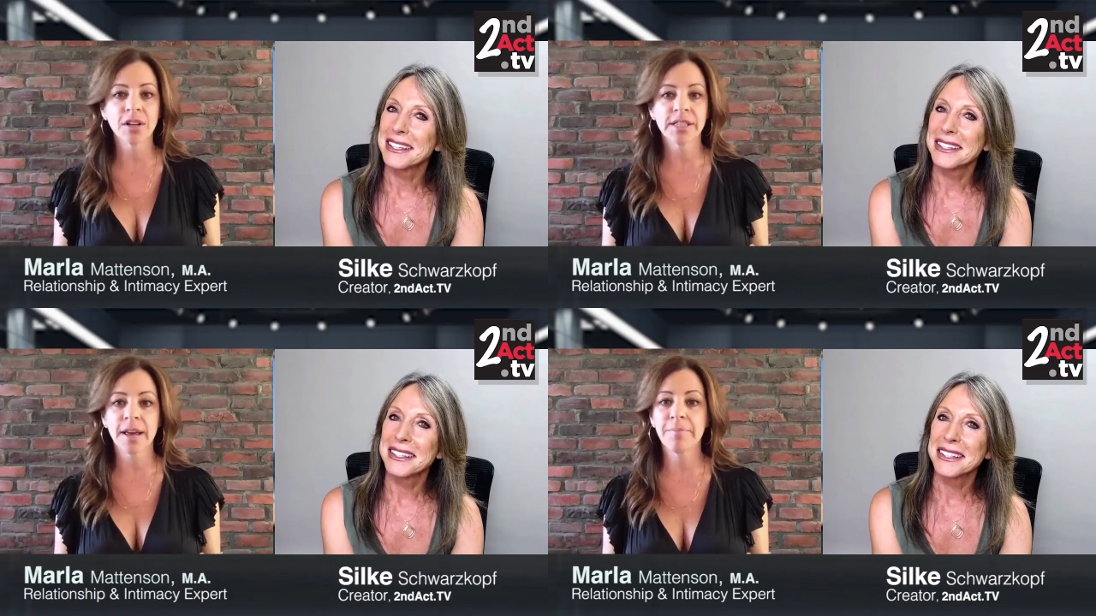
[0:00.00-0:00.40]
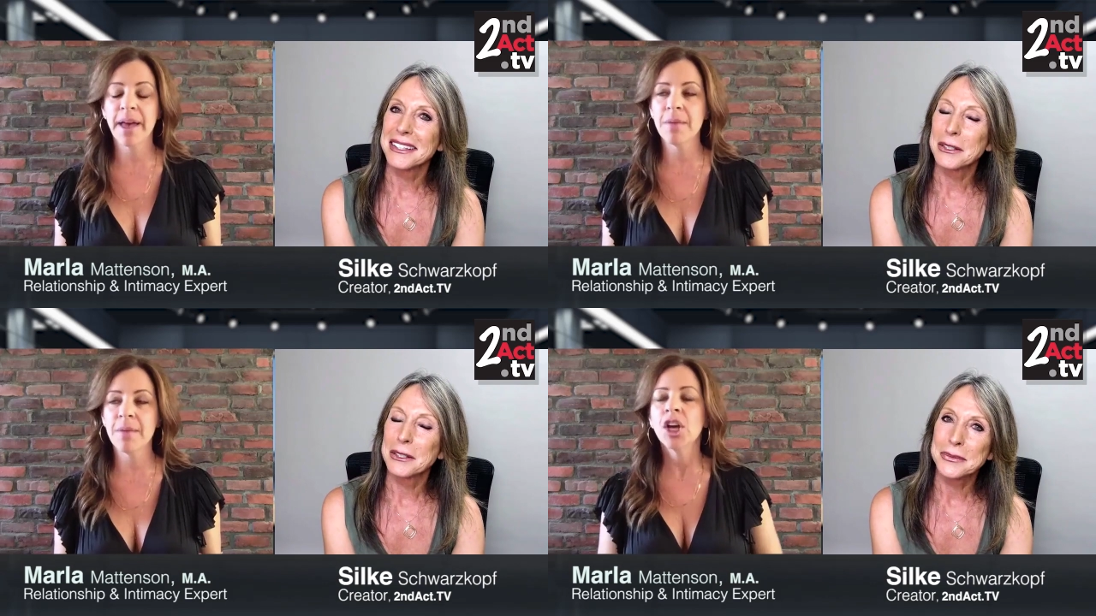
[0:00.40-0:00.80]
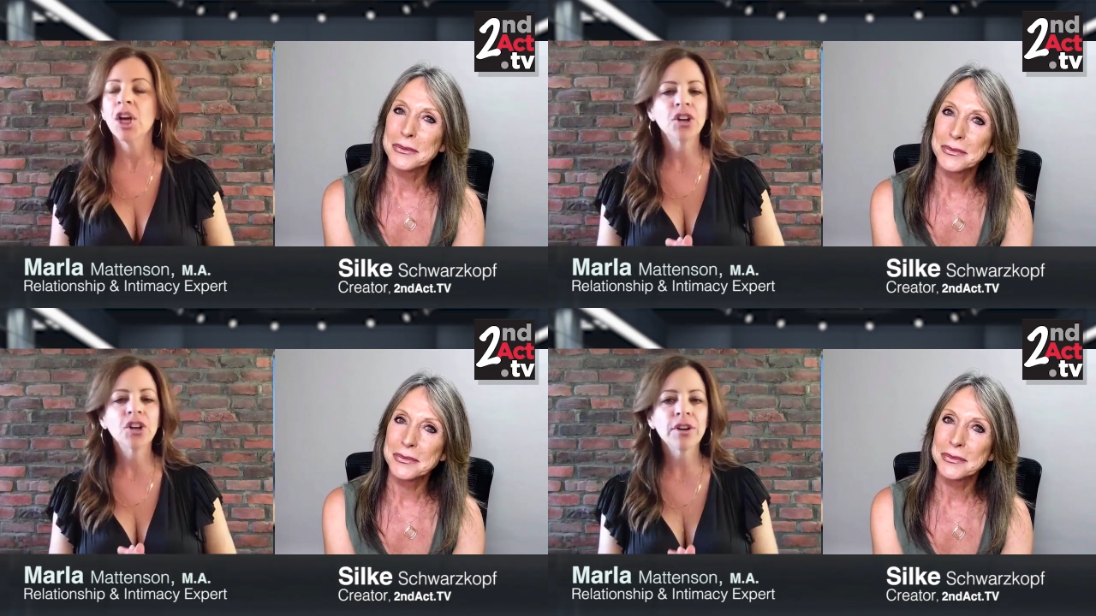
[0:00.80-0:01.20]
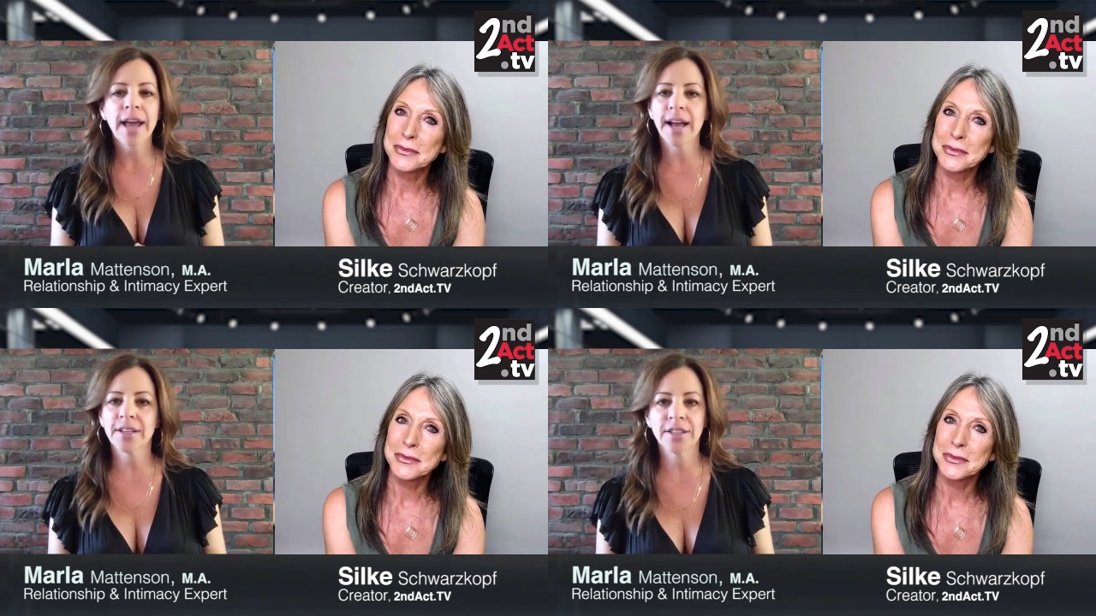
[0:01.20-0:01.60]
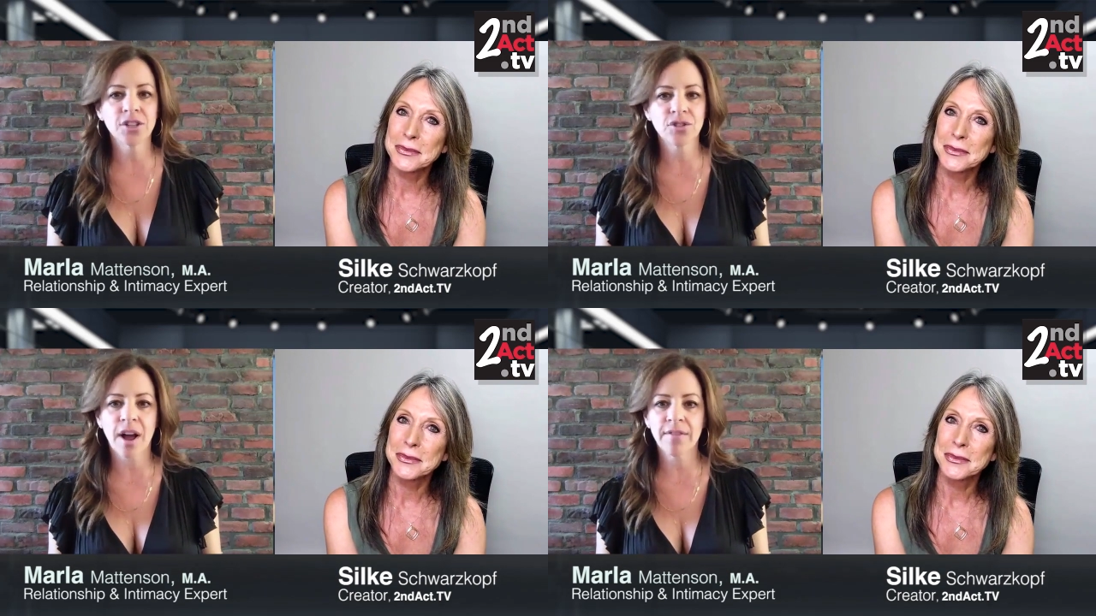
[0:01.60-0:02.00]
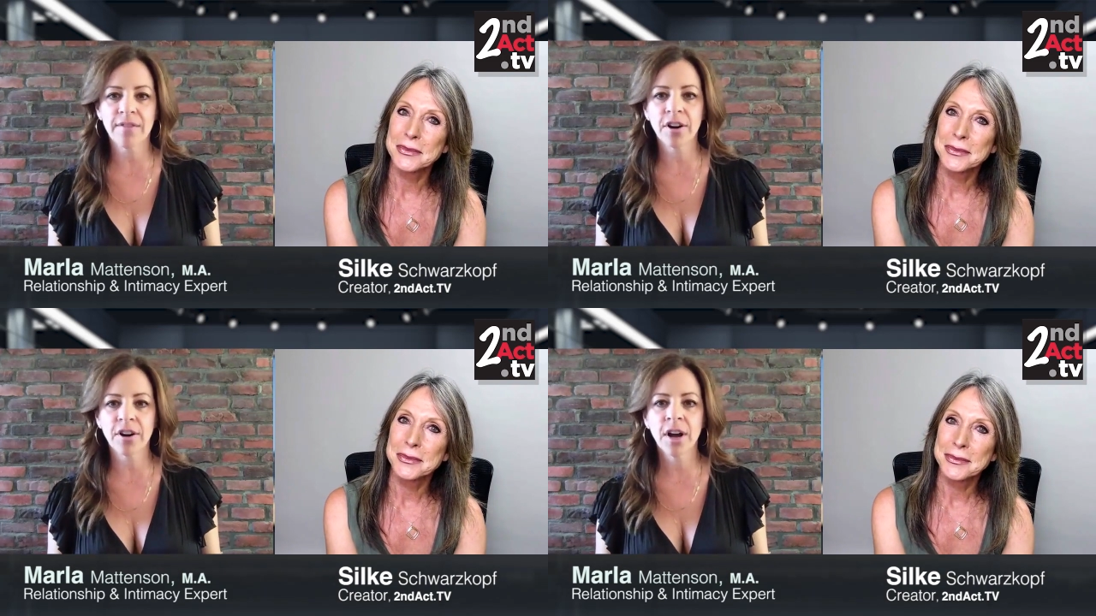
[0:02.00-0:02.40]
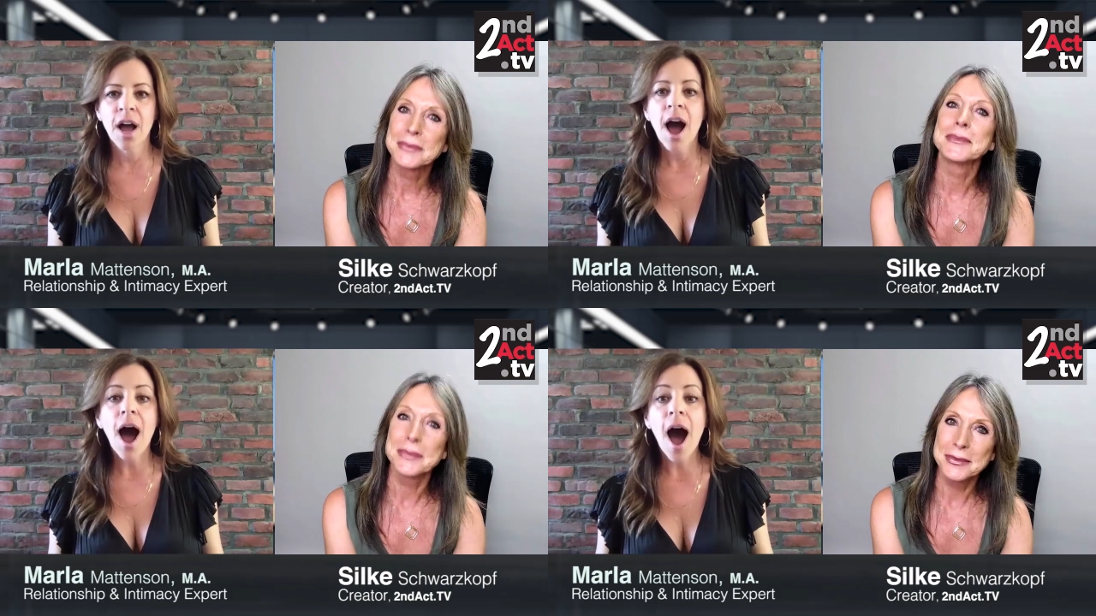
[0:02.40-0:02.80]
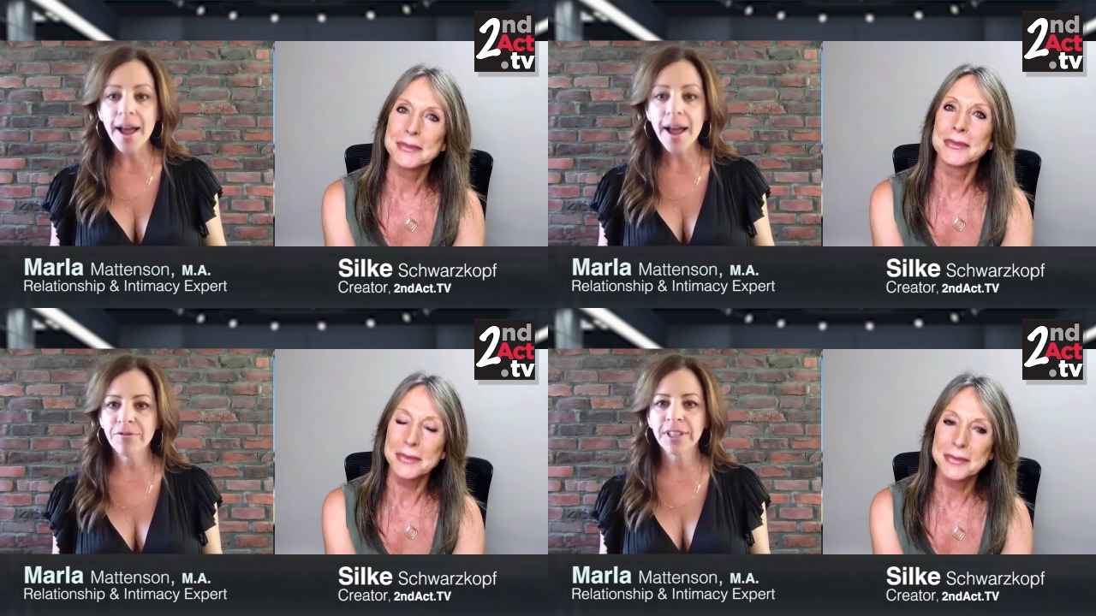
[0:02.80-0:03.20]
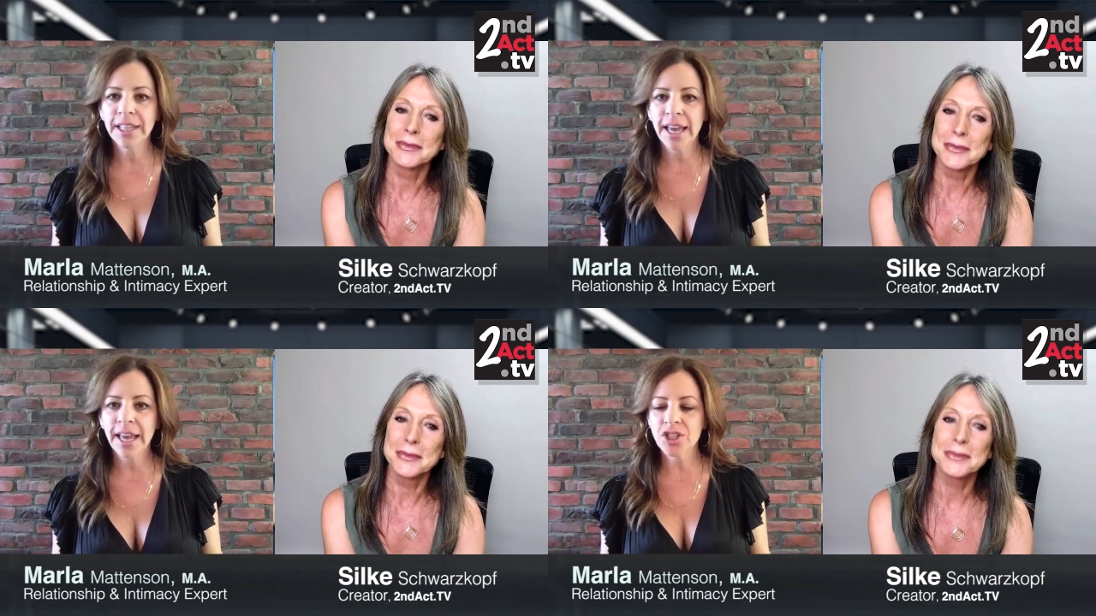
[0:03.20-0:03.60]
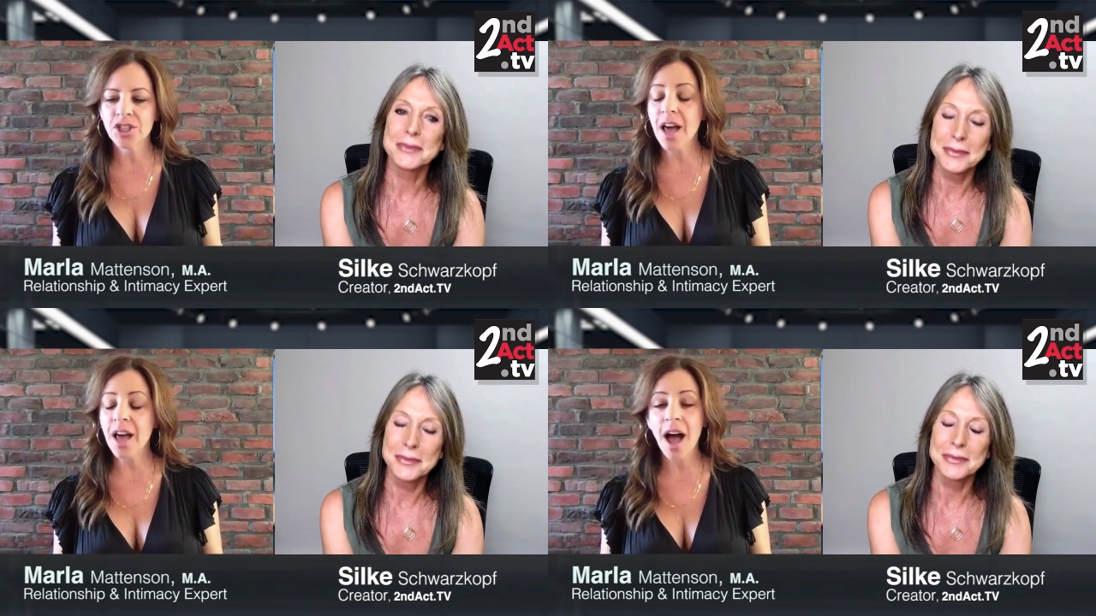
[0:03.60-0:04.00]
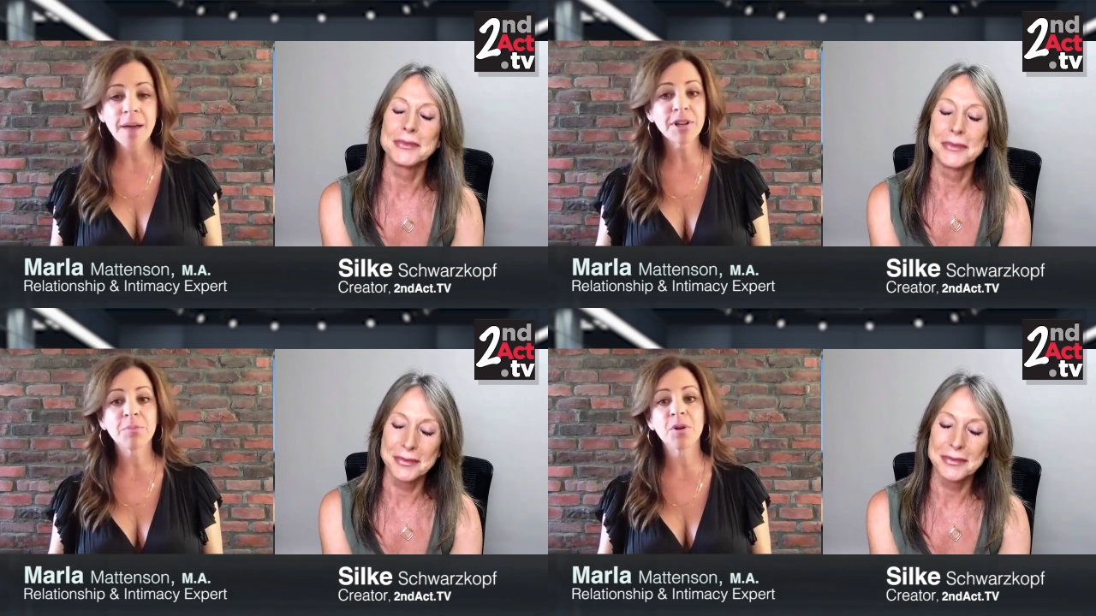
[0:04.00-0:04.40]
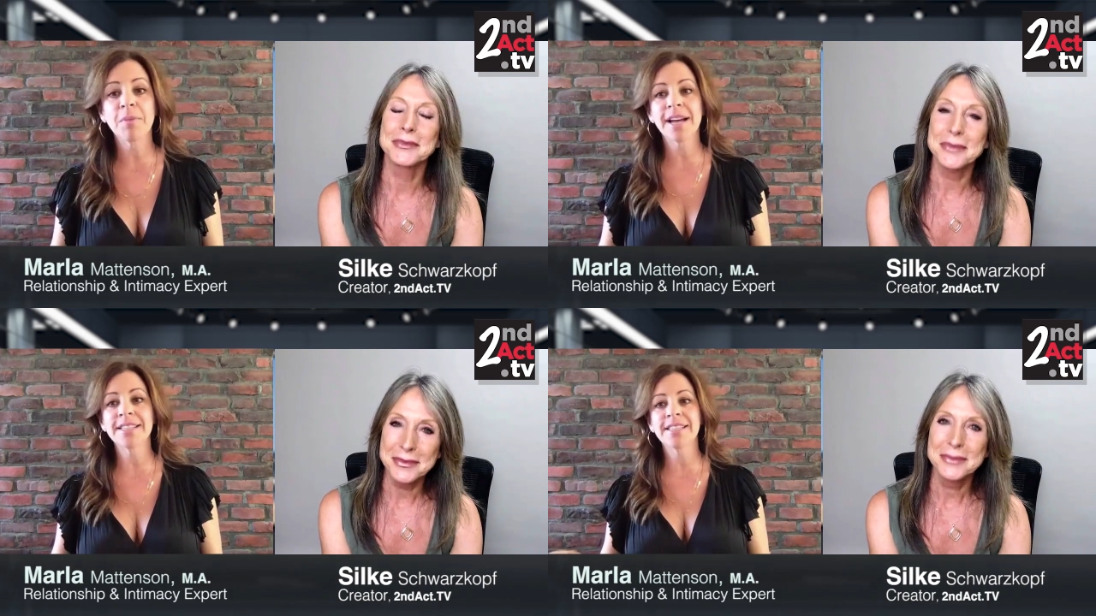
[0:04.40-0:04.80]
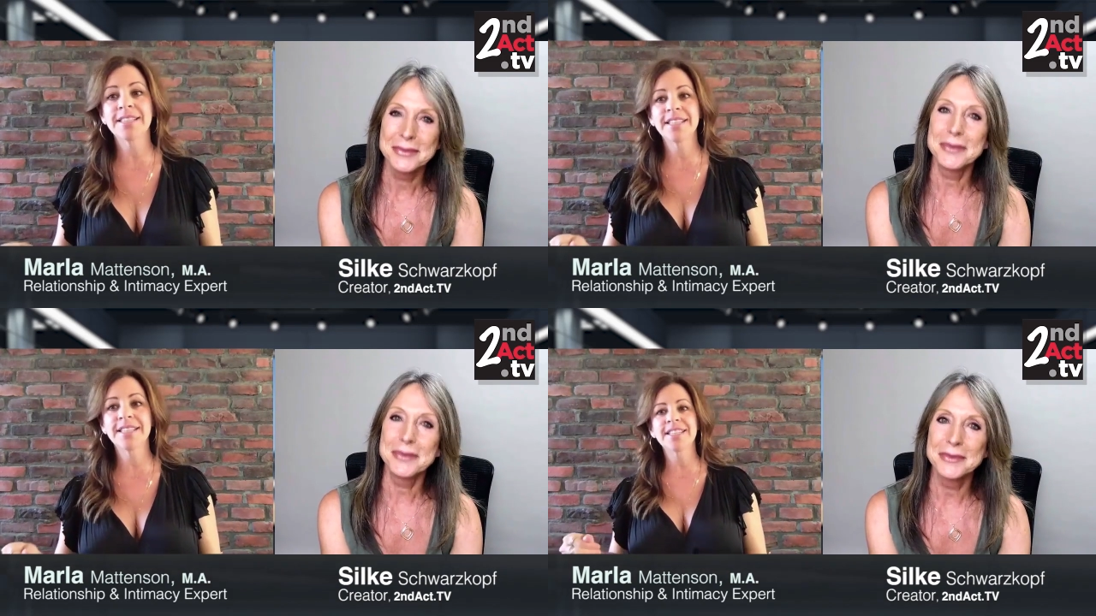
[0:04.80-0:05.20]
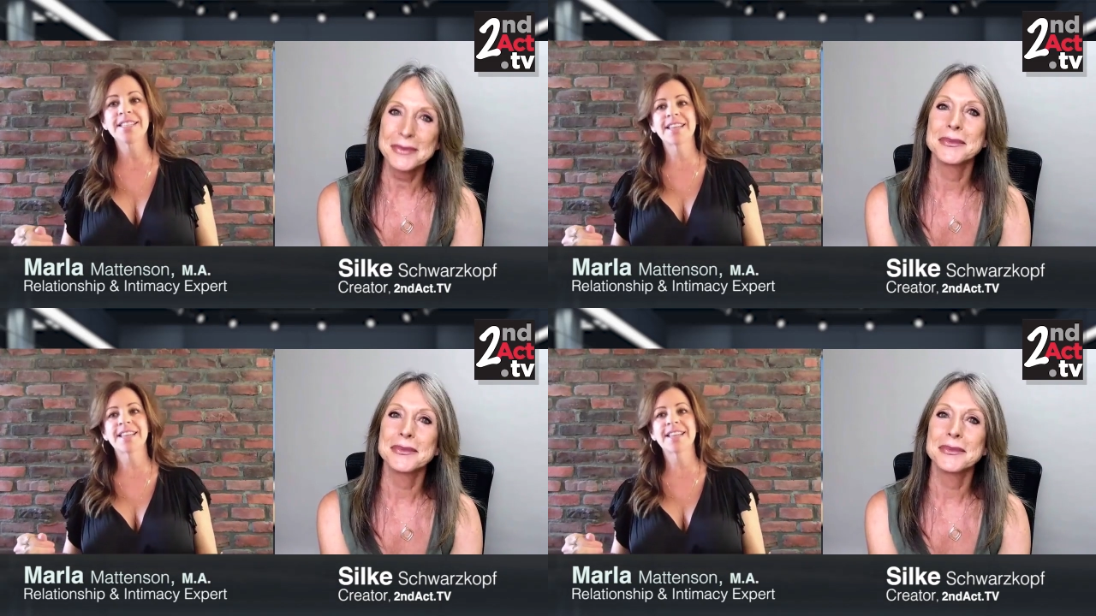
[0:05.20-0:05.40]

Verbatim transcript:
Speaker 1: I'll say, babe, you're an excellent driver. I'm feeling anxious. I'm going to put my seat